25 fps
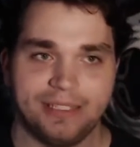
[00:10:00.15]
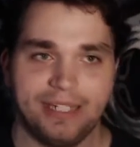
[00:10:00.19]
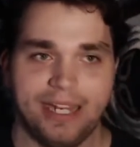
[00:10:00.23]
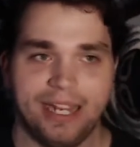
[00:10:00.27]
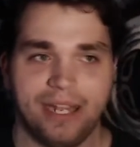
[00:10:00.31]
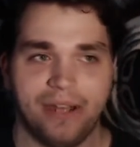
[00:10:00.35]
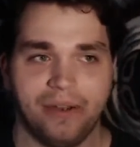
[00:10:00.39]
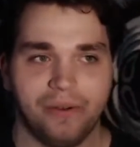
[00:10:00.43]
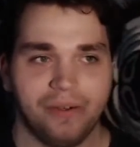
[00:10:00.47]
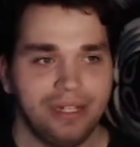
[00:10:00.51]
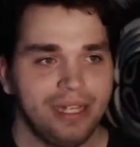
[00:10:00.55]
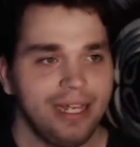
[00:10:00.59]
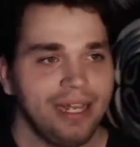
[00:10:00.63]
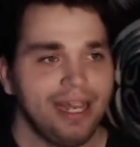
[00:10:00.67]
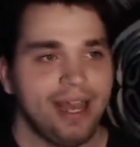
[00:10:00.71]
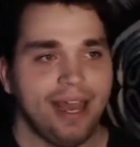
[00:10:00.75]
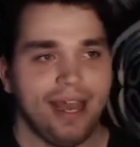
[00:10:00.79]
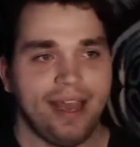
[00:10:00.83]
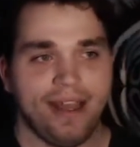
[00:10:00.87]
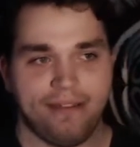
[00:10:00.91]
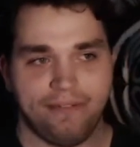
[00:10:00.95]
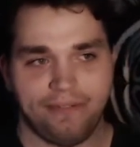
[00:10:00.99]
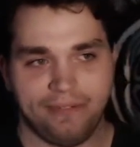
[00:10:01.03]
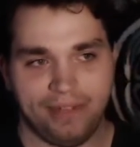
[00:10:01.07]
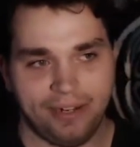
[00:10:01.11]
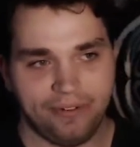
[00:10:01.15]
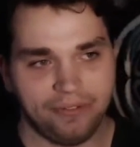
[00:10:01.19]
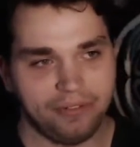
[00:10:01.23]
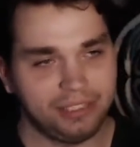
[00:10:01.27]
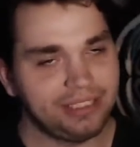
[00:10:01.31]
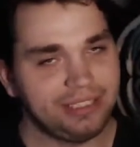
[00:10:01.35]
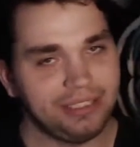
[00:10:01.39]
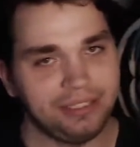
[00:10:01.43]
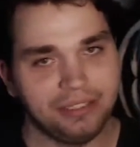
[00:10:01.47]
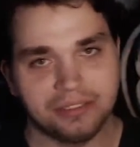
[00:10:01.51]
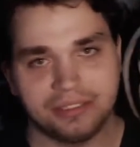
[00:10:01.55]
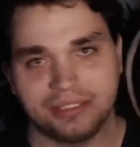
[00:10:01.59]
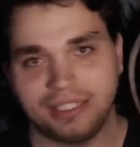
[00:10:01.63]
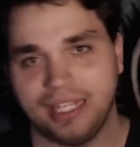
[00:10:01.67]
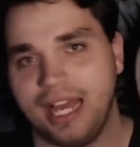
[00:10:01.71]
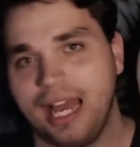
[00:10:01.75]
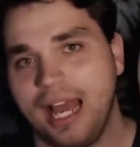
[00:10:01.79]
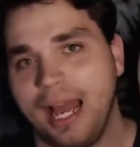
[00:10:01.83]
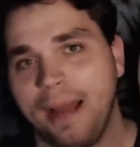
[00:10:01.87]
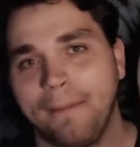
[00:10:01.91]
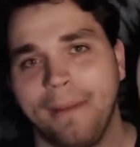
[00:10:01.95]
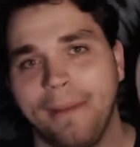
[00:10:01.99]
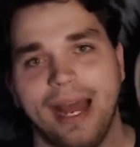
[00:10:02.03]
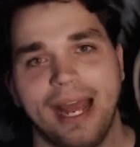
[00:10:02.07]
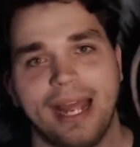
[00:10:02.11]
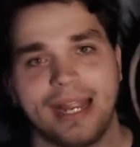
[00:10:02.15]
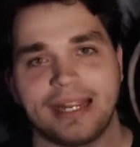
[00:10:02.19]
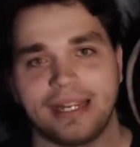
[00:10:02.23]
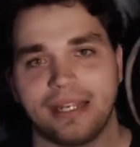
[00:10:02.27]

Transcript: now. Every single time I